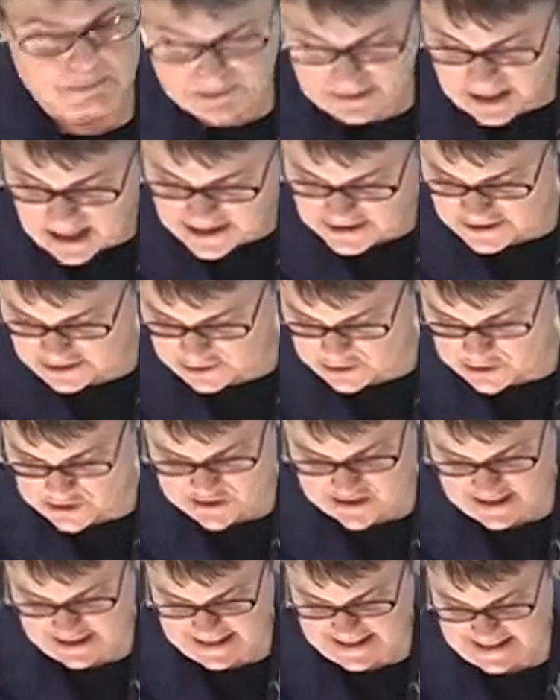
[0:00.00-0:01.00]

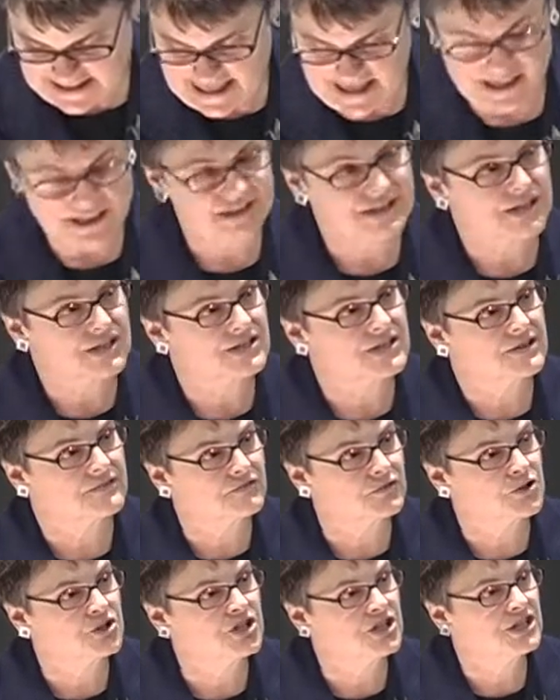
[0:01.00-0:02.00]
bloodthirstily tells us that
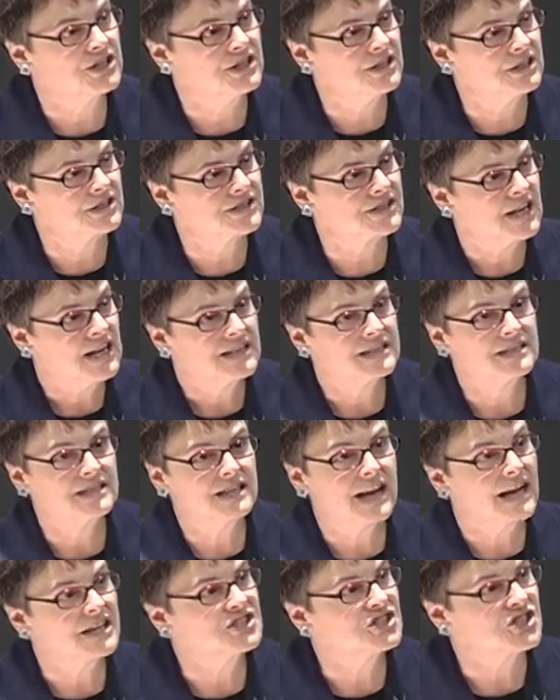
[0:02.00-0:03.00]
Virginius did
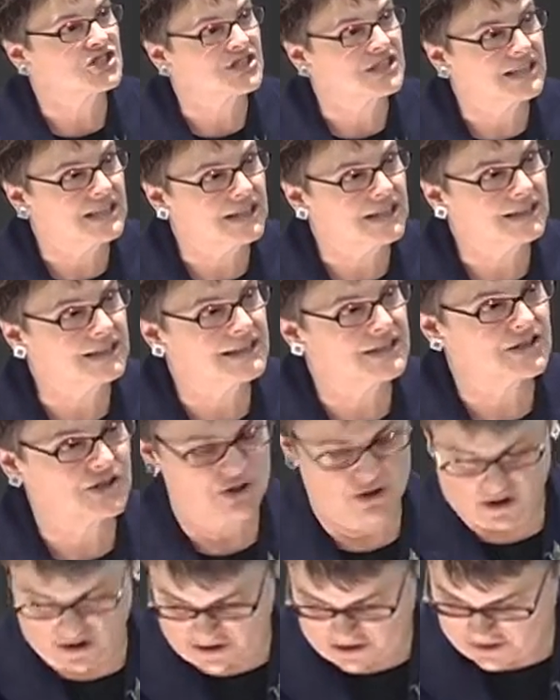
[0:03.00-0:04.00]
not just kill his
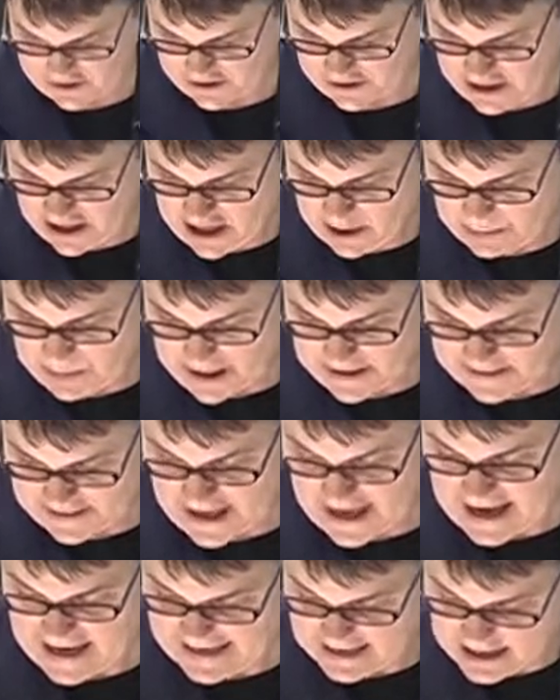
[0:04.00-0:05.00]
daughter, but
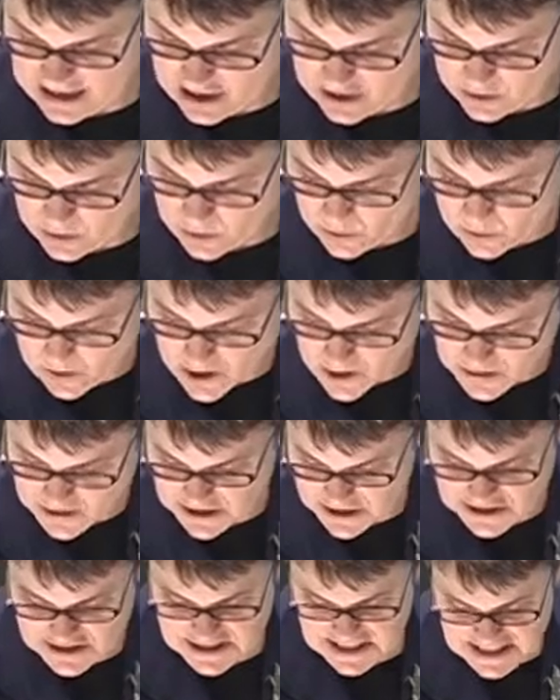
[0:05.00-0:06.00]
that, quote,
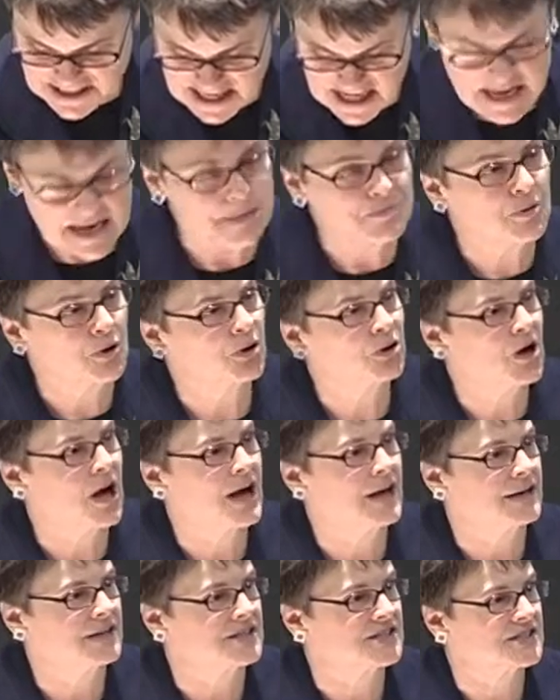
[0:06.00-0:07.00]
to keep her
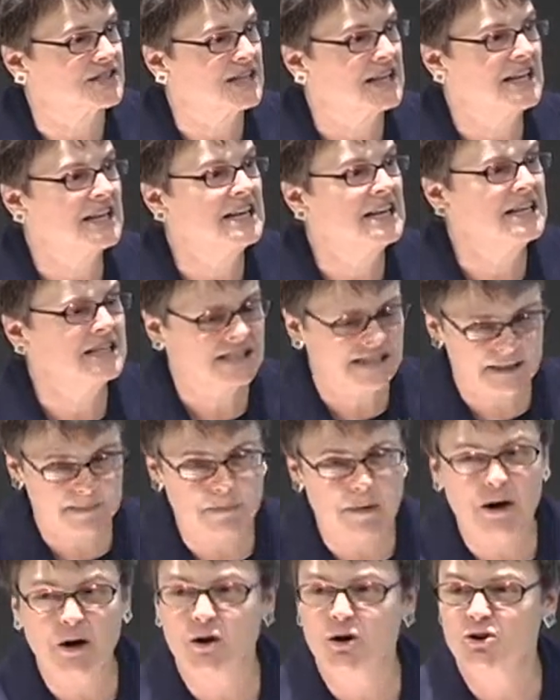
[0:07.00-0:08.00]
honest, he
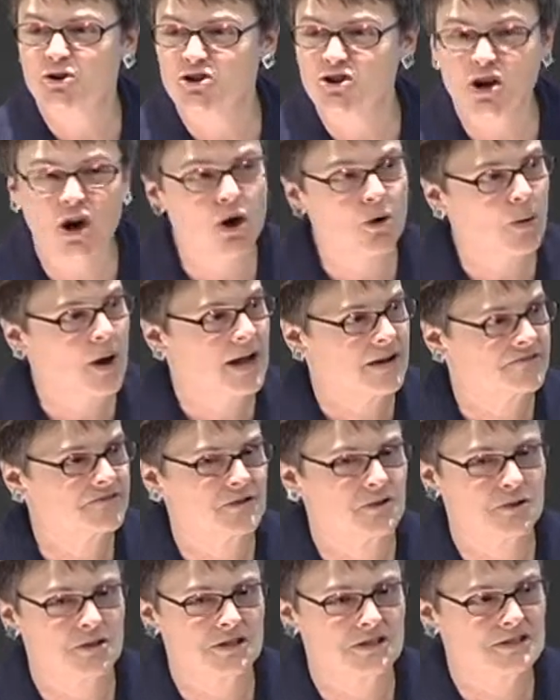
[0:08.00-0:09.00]
spared no
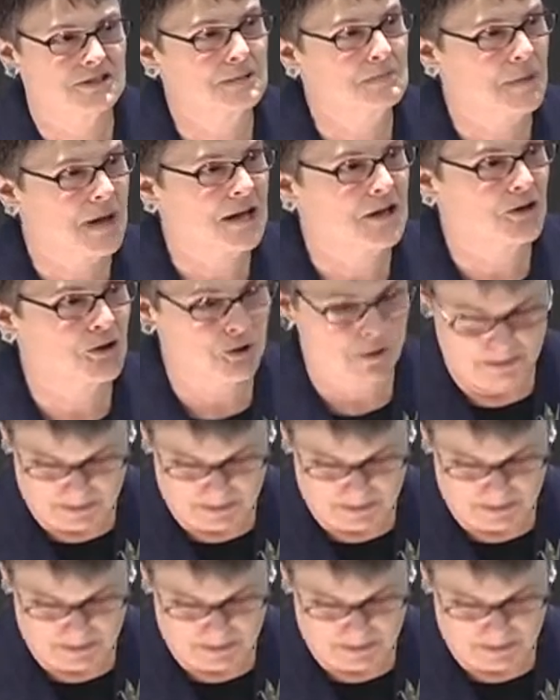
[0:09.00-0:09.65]
effort to make her